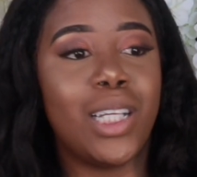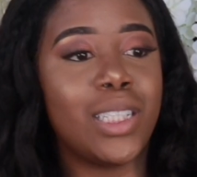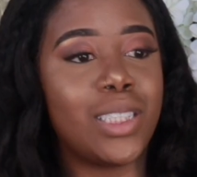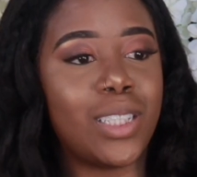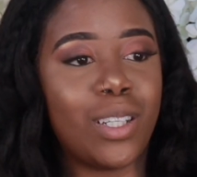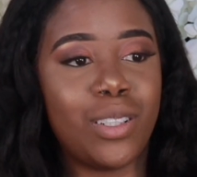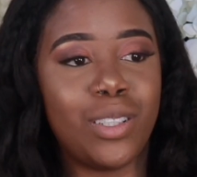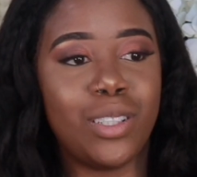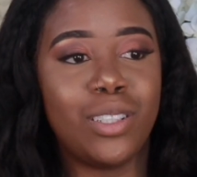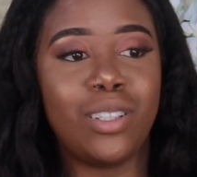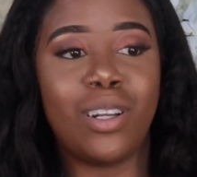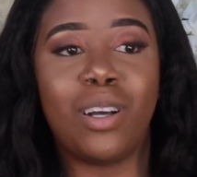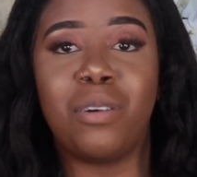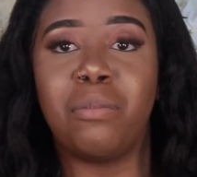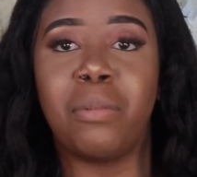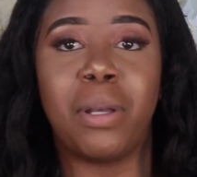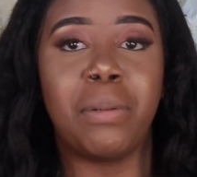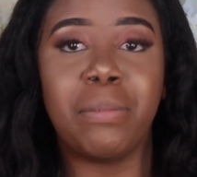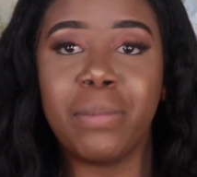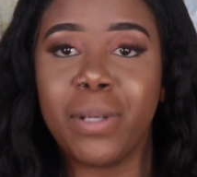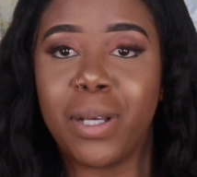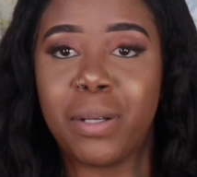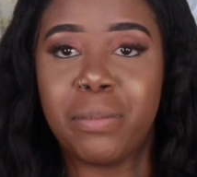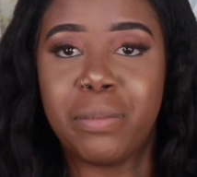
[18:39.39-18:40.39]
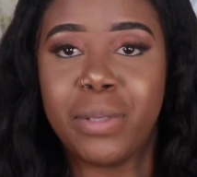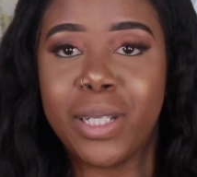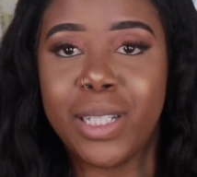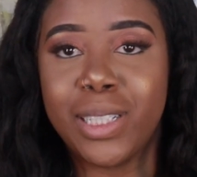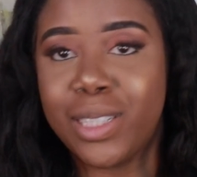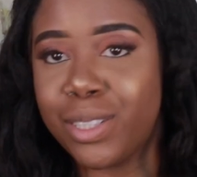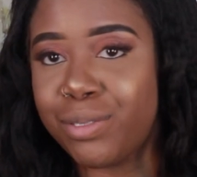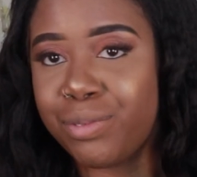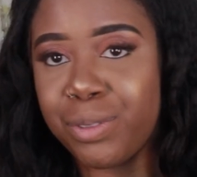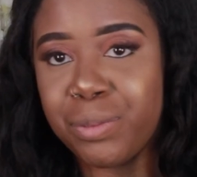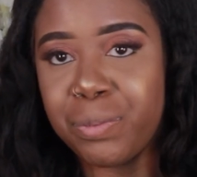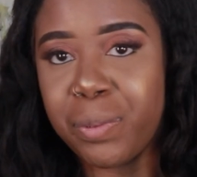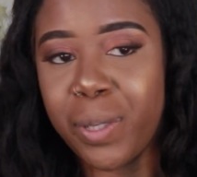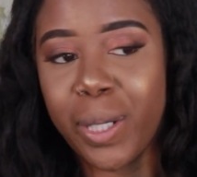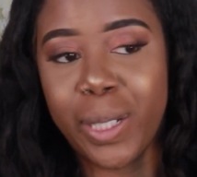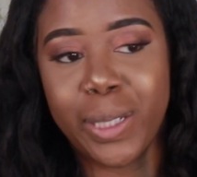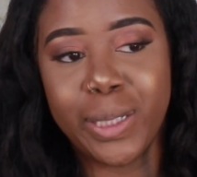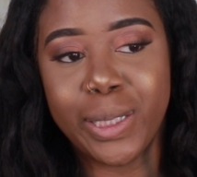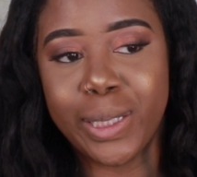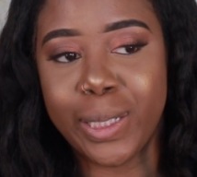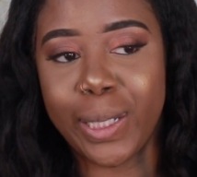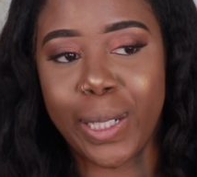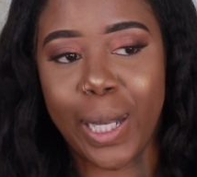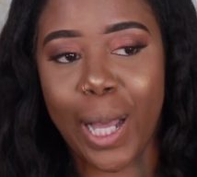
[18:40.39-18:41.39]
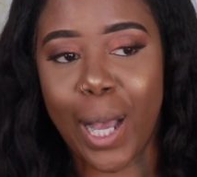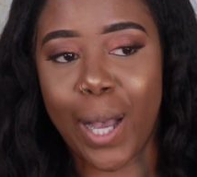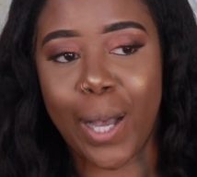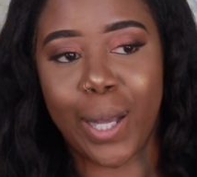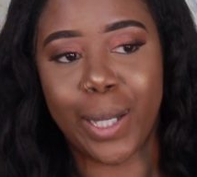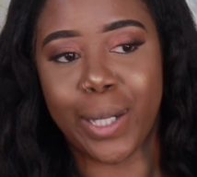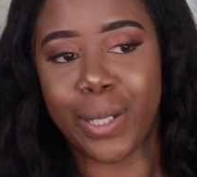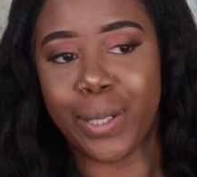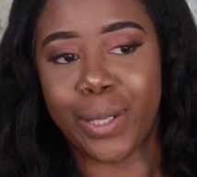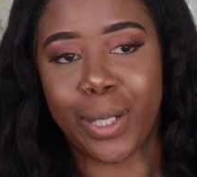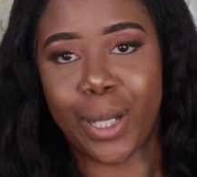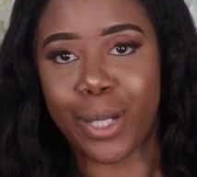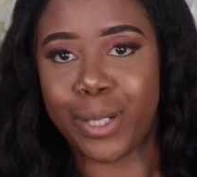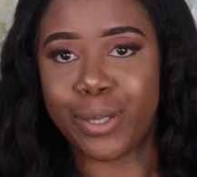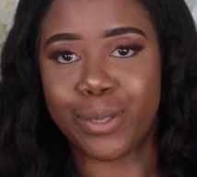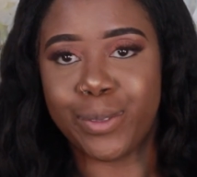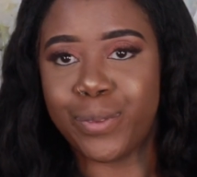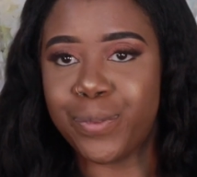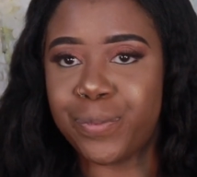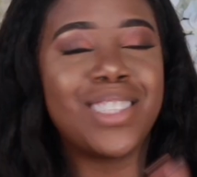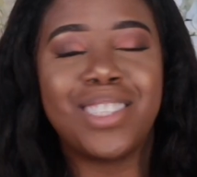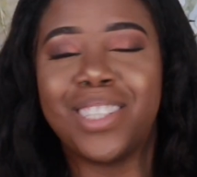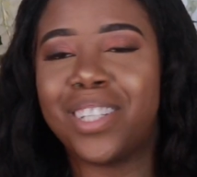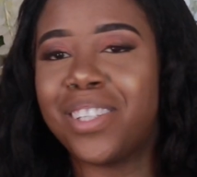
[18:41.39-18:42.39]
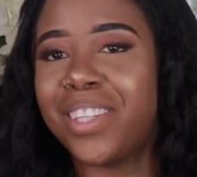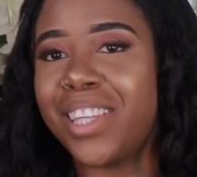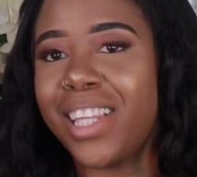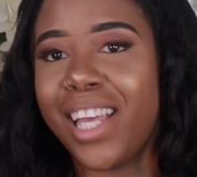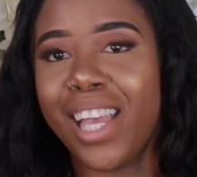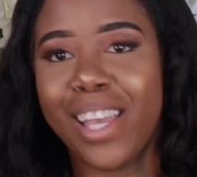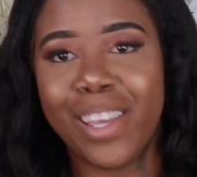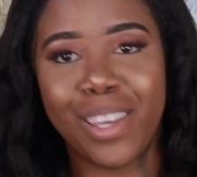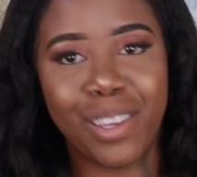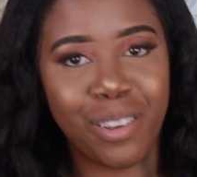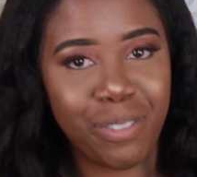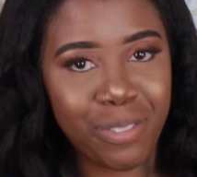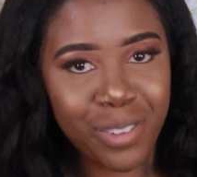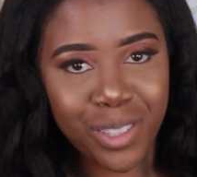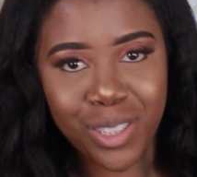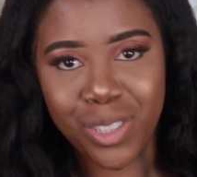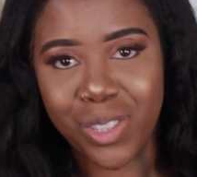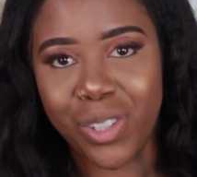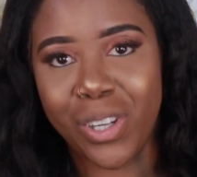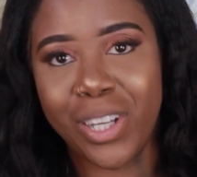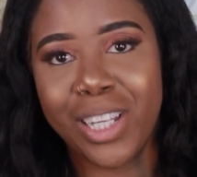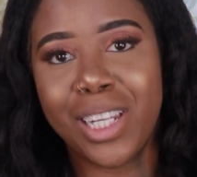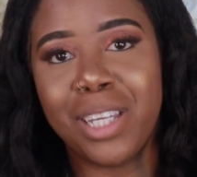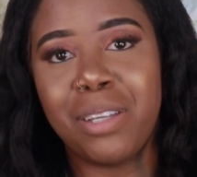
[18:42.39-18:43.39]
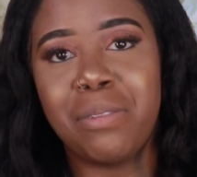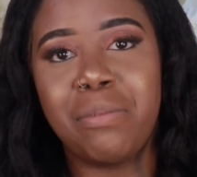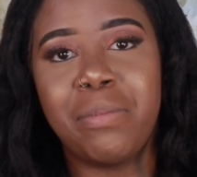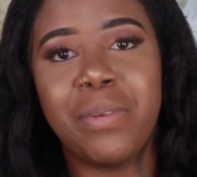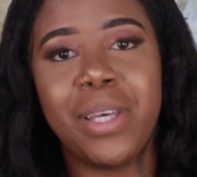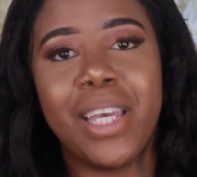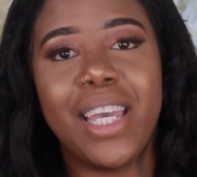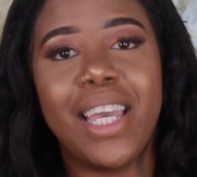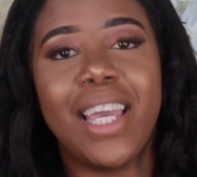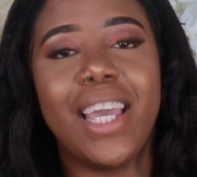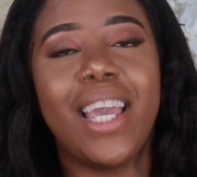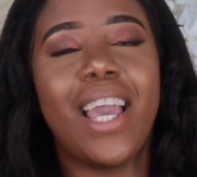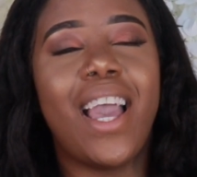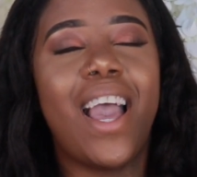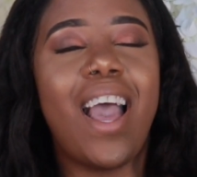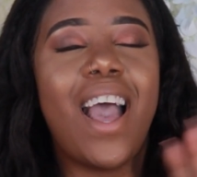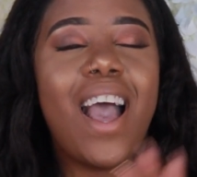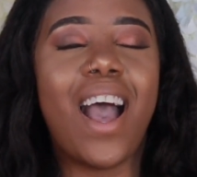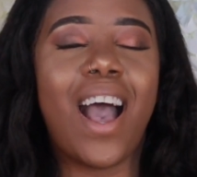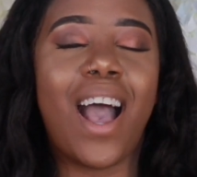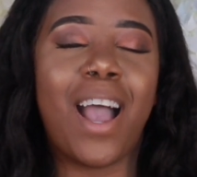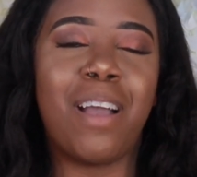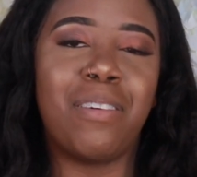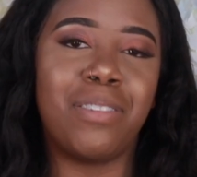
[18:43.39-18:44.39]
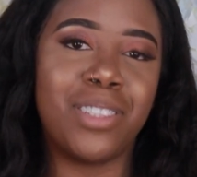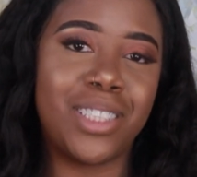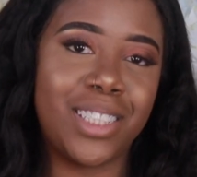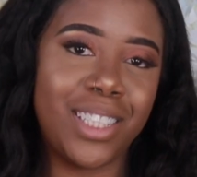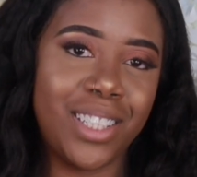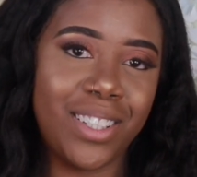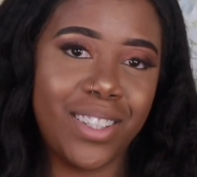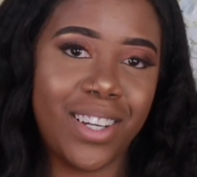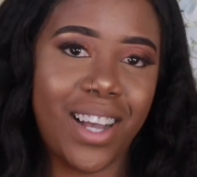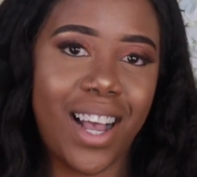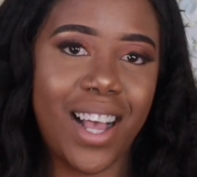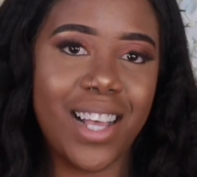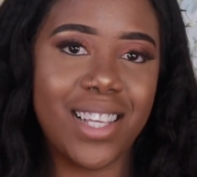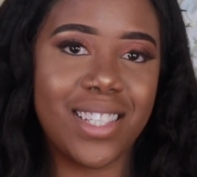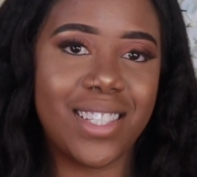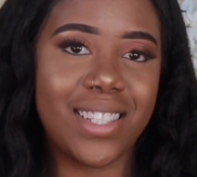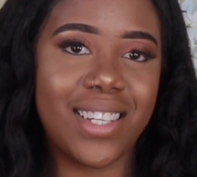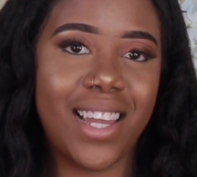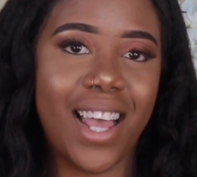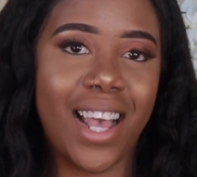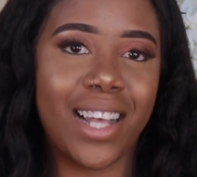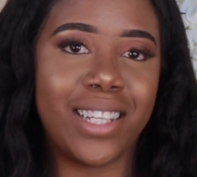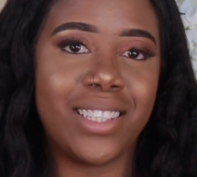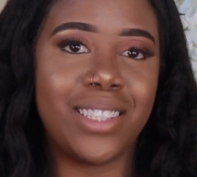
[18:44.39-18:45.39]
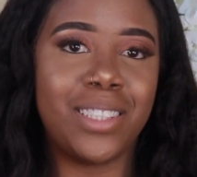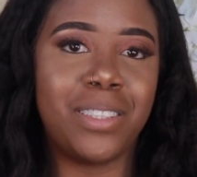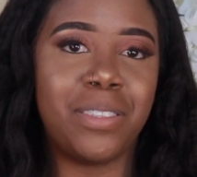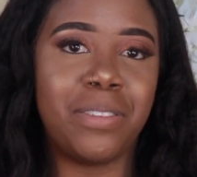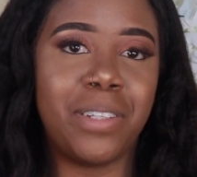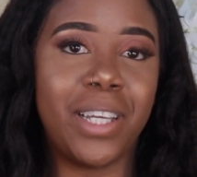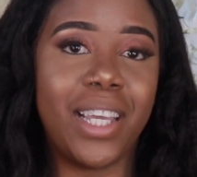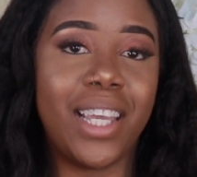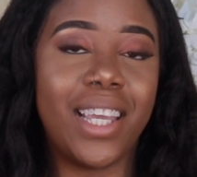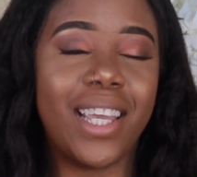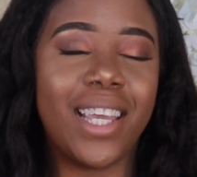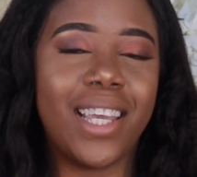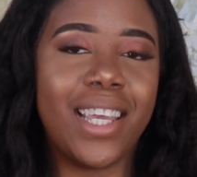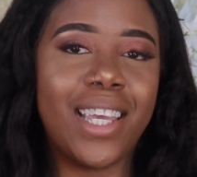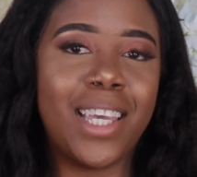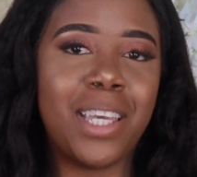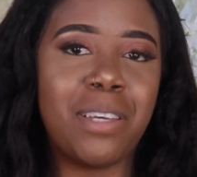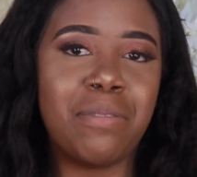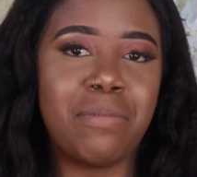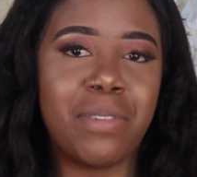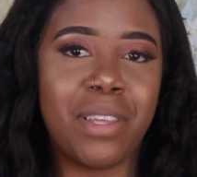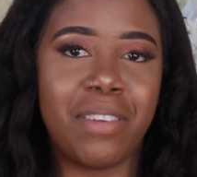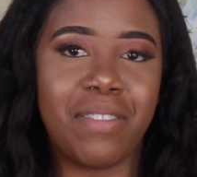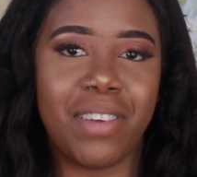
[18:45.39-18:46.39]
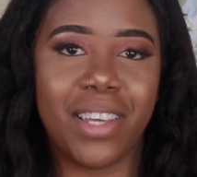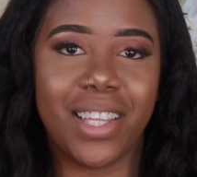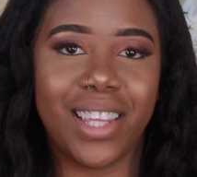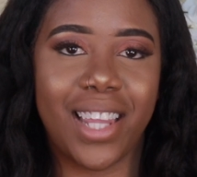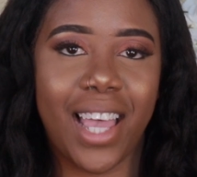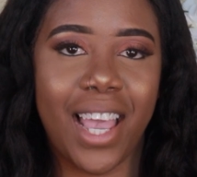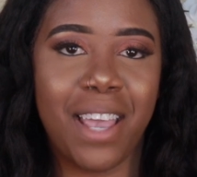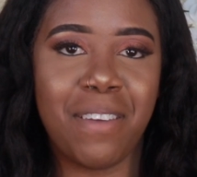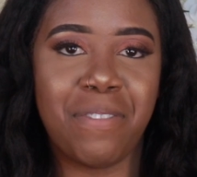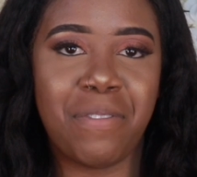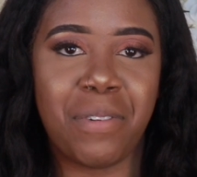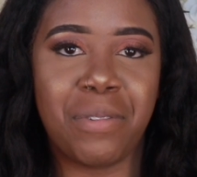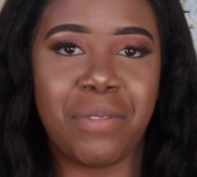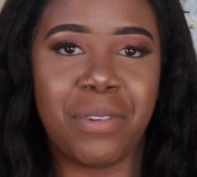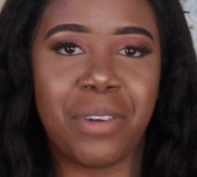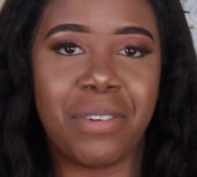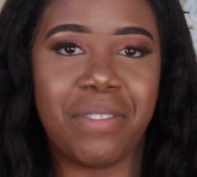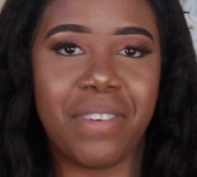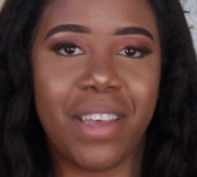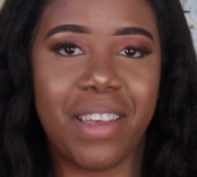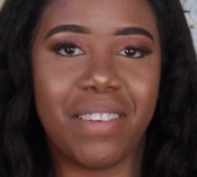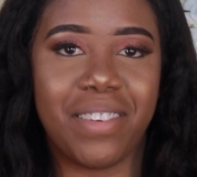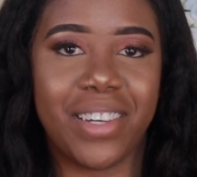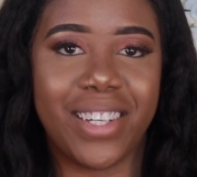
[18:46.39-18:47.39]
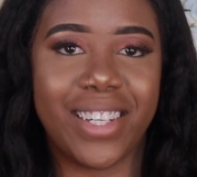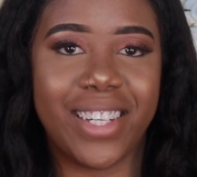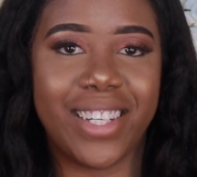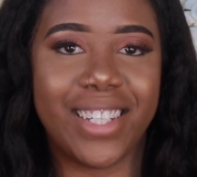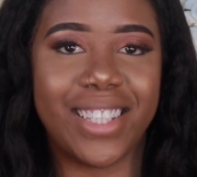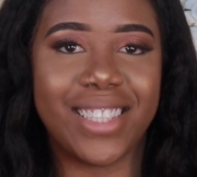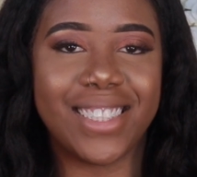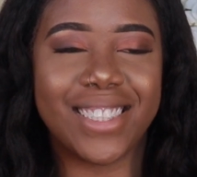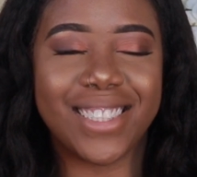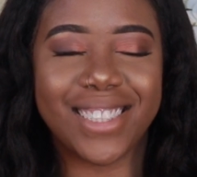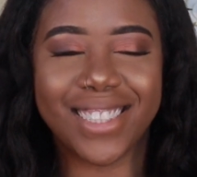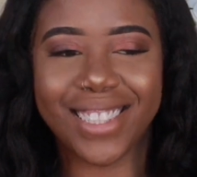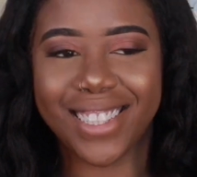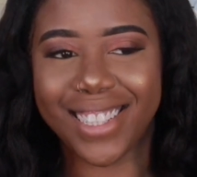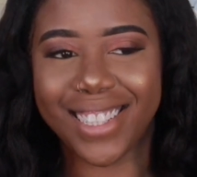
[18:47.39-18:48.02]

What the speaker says: So, you know, maybe I'll be a different person now. I don't know. So thank you for joining me. I will see you guys next week and keep living life from your favorite nurse.